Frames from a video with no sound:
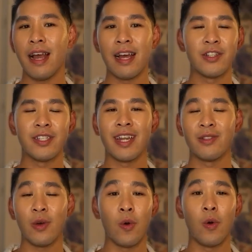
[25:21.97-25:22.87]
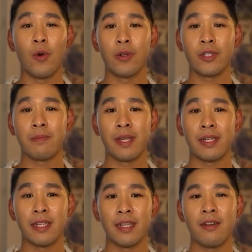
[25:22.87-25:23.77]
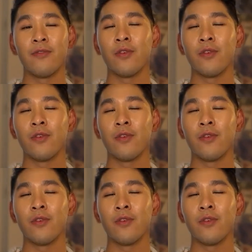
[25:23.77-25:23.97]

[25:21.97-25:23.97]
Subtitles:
As you said, it's all automated.